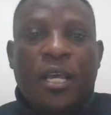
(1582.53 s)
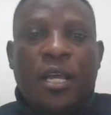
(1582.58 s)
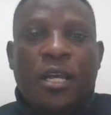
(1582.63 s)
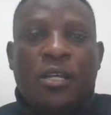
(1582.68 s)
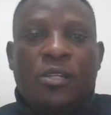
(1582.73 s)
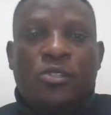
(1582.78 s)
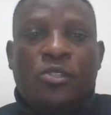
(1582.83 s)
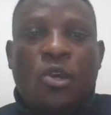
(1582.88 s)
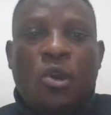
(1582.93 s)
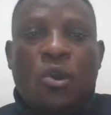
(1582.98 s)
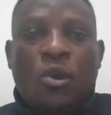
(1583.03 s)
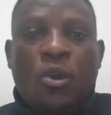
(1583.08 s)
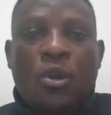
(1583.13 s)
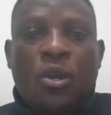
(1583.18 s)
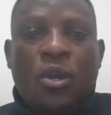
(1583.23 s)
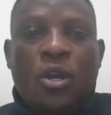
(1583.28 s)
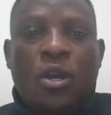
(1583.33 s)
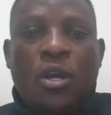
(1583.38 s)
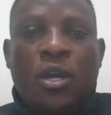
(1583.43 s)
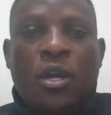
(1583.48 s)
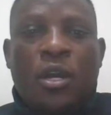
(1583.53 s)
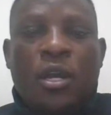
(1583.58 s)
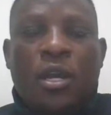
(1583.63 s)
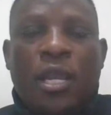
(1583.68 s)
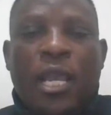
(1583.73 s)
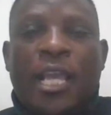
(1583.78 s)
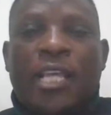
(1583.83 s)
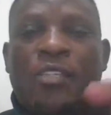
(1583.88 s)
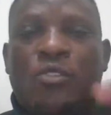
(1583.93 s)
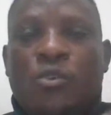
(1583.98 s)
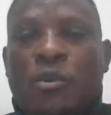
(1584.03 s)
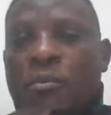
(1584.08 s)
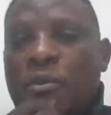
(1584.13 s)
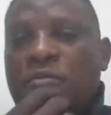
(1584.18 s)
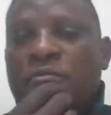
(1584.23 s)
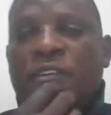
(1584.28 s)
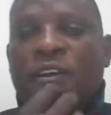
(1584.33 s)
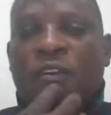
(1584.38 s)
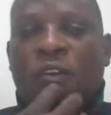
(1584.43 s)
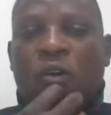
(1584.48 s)
So as we move
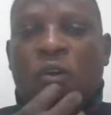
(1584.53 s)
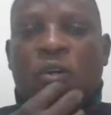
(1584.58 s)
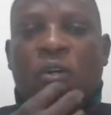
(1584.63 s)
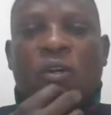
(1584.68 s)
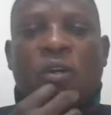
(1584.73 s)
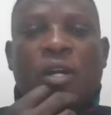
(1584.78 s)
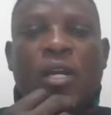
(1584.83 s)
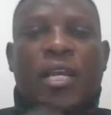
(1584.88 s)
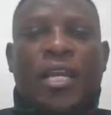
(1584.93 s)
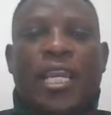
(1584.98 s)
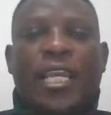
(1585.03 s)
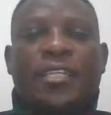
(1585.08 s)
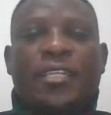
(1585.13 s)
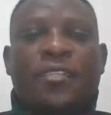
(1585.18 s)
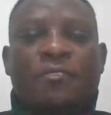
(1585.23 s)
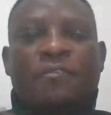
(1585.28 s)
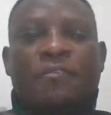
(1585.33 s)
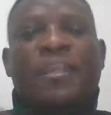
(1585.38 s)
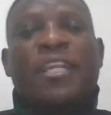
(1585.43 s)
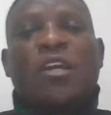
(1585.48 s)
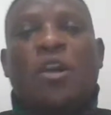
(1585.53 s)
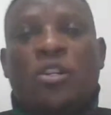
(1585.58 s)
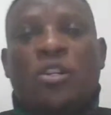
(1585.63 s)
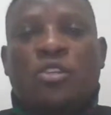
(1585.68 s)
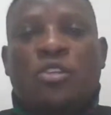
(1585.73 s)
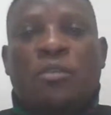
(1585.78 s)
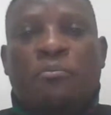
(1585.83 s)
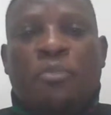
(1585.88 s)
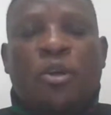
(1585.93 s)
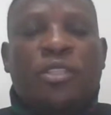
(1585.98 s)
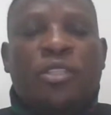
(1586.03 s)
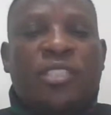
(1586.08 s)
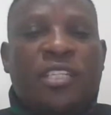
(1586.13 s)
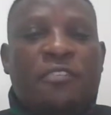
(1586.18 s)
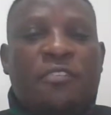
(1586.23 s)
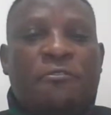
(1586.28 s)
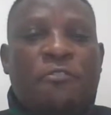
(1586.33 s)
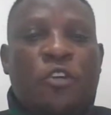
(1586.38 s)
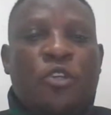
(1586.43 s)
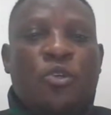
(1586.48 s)
along, it's very also important
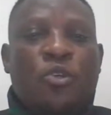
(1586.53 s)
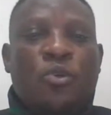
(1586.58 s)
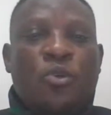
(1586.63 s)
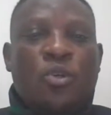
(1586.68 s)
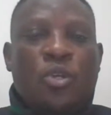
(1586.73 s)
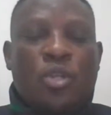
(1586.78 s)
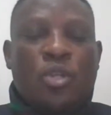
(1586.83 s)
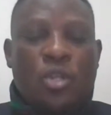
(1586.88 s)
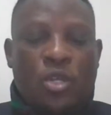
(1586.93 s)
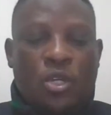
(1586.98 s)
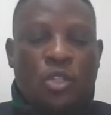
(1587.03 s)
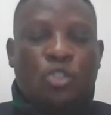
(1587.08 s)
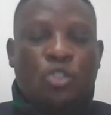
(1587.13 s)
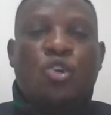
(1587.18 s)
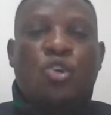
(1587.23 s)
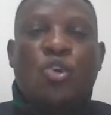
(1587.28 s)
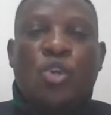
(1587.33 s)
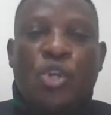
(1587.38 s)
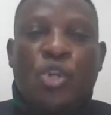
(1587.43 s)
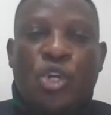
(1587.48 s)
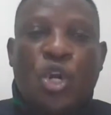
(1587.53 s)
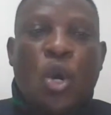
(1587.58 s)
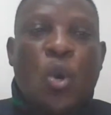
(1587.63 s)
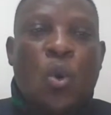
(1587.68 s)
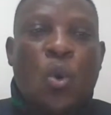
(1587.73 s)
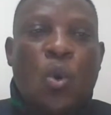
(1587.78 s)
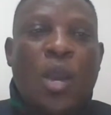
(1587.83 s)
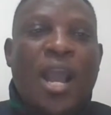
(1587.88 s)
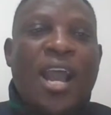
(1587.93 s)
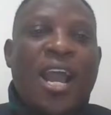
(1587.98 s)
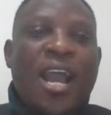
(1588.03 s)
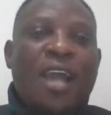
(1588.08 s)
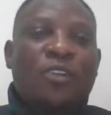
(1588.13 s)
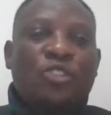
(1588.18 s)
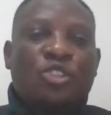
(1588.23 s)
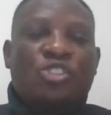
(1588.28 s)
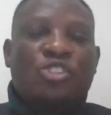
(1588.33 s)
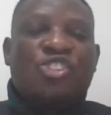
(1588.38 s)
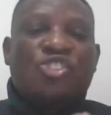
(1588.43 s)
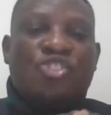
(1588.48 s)
for you to know how
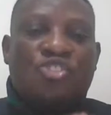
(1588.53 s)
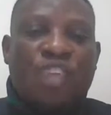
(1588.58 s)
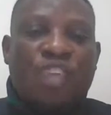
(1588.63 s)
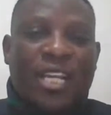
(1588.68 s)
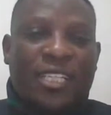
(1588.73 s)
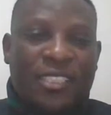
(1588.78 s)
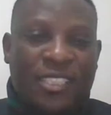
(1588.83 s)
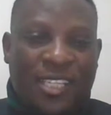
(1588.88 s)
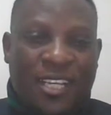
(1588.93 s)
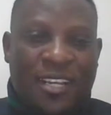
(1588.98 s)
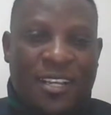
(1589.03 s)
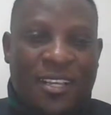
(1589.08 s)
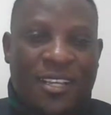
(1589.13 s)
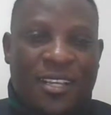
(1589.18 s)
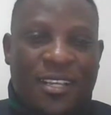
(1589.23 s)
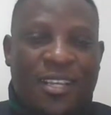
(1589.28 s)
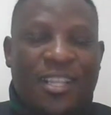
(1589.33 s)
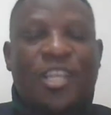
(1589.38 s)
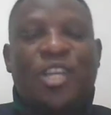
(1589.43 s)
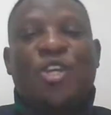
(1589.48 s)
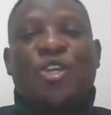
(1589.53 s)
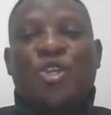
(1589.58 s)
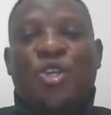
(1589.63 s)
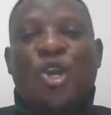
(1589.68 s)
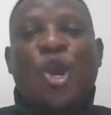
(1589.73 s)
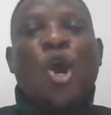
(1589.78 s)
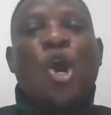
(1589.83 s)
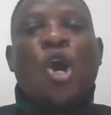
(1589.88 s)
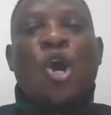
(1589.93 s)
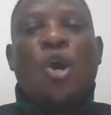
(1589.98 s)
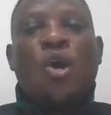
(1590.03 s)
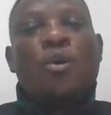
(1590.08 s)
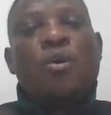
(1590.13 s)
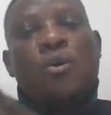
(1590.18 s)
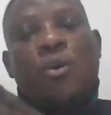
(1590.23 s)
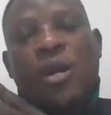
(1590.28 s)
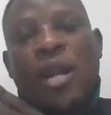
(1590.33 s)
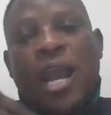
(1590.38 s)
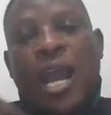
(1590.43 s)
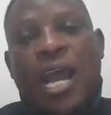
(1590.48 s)
to structure your
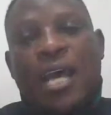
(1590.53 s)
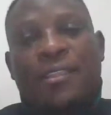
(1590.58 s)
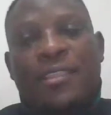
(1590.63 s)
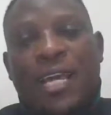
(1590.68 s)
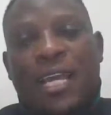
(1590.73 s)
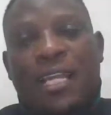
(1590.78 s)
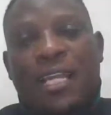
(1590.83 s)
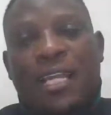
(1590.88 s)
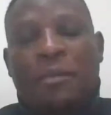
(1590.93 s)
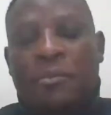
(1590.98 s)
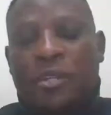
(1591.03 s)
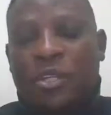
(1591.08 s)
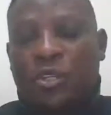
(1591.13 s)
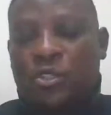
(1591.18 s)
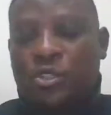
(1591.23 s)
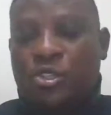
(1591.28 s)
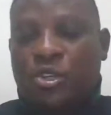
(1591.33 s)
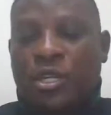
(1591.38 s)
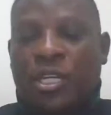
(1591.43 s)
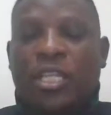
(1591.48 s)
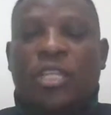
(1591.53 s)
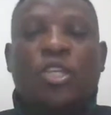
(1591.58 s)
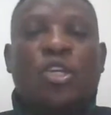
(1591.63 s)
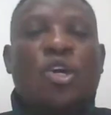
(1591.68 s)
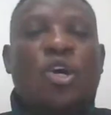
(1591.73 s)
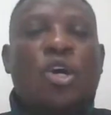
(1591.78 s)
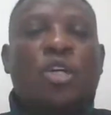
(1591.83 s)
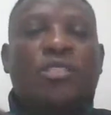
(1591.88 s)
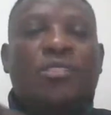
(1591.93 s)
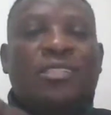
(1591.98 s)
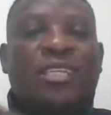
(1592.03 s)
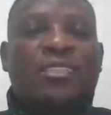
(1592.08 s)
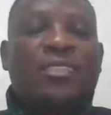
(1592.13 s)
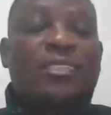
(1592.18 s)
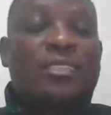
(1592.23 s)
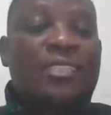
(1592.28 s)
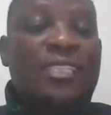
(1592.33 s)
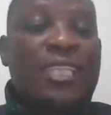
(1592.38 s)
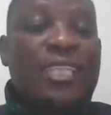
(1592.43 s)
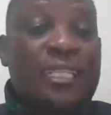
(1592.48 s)
your
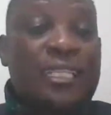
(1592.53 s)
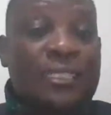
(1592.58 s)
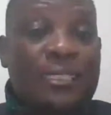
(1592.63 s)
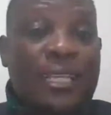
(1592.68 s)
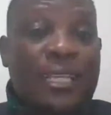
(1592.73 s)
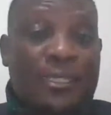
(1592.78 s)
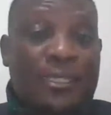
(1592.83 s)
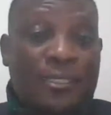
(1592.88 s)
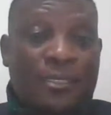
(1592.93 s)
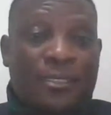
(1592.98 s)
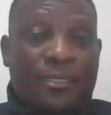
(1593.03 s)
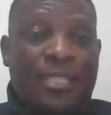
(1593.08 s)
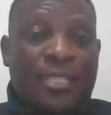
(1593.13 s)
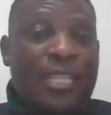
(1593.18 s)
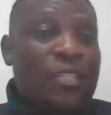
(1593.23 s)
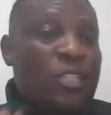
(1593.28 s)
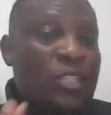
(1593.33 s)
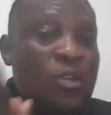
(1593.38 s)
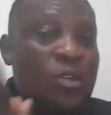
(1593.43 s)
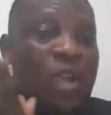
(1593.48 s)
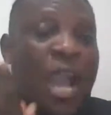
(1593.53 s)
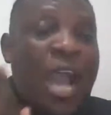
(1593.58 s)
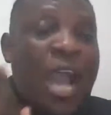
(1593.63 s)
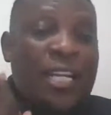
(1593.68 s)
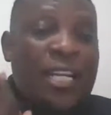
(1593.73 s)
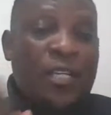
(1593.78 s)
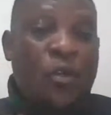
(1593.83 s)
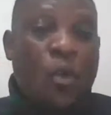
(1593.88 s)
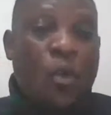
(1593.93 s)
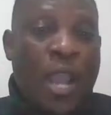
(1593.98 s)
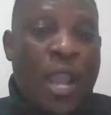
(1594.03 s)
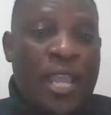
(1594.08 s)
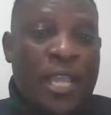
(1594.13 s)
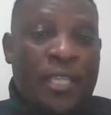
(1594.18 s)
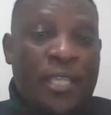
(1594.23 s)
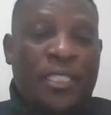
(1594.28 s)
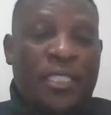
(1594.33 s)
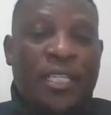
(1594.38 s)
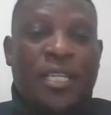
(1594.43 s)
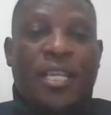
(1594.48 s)
statistical tests that are
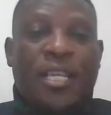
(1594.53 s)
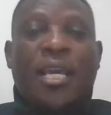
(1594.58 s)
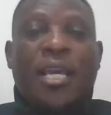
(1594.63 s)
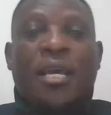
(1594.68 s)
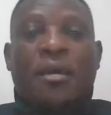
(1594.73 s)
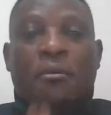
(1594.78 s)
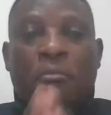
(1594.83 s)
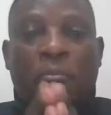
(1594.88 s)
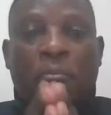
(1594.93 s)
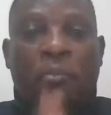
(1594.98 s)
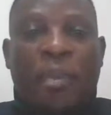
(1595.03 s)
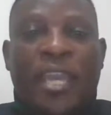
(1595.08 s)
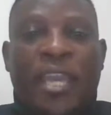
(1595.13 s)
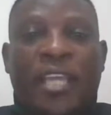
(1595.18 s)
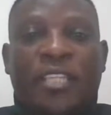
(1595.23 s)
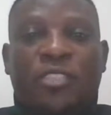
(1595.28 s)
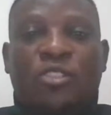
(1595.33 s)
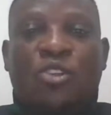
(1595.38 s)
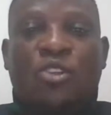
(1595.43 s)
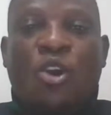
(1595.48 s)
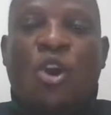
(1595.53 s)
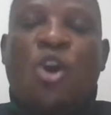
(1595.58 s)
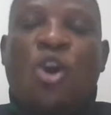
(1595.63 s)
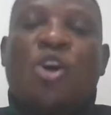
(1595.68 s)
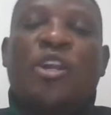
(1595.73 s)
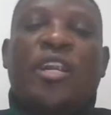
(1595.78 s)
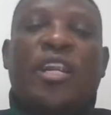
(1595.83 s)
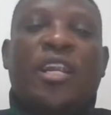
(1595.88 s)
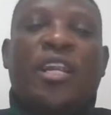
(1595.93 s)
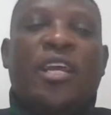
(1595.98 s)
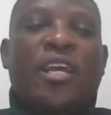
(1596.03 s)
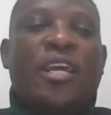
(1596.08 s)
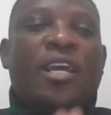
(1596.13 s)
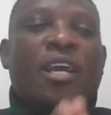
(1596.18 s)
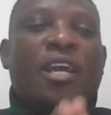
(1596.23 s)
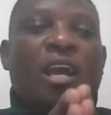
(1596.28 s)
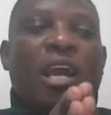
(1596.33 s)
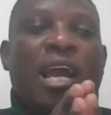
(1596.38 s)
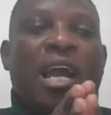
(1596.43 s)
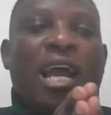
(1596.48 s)
required based on
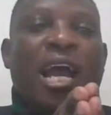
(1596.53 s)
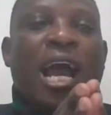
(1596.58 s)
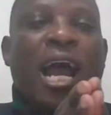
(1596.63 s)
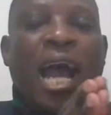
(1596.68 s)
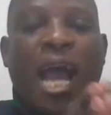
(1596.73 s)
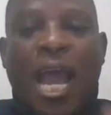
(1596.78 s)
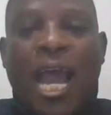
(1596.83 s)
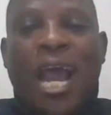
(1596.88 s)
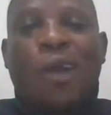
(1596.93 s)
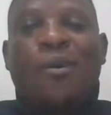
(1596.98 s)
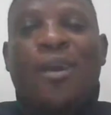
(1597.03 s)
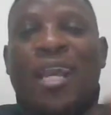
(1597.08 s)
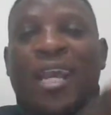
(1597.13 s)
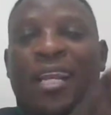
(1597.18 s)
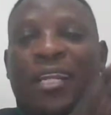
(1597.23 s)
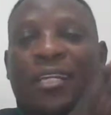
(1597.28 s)
how